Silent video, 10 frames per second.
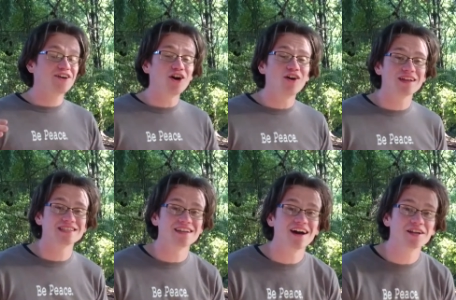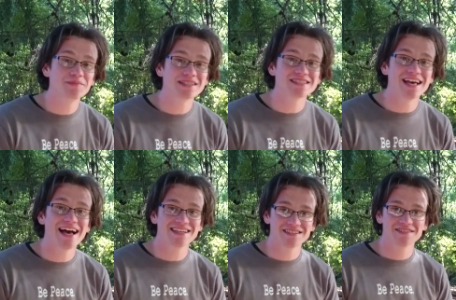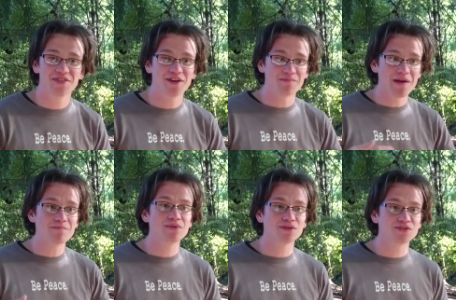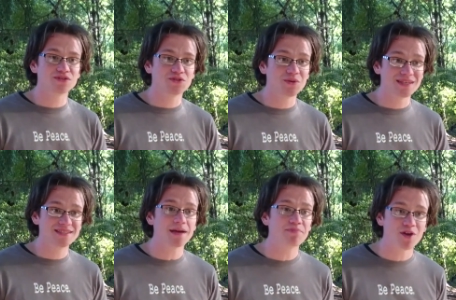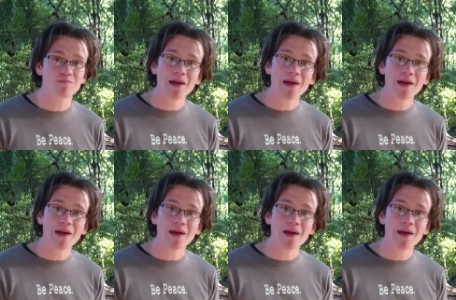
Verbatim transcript: Alcoholics Anonymous asks their members to accept their